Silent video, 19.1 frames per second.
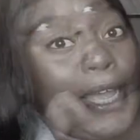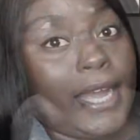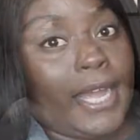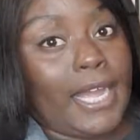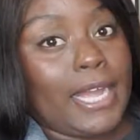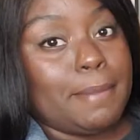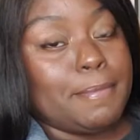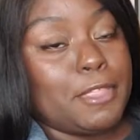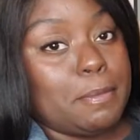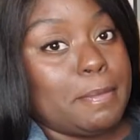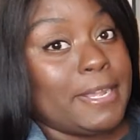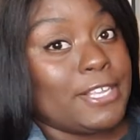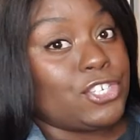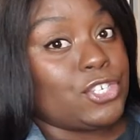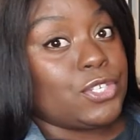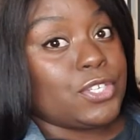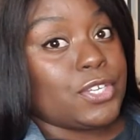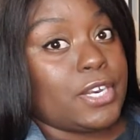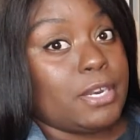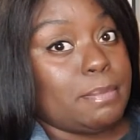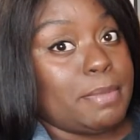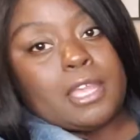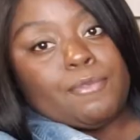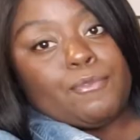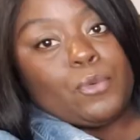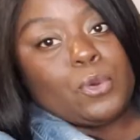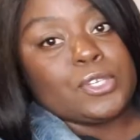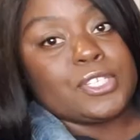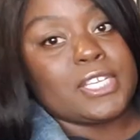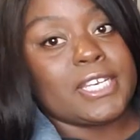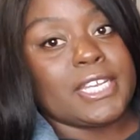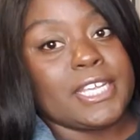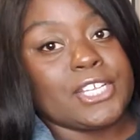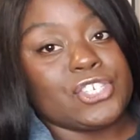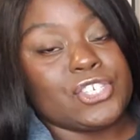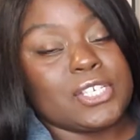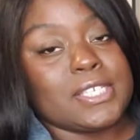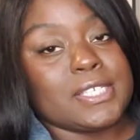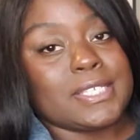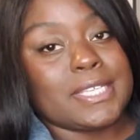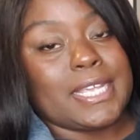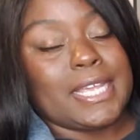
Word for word: Um, dimensions are going to be 14 inches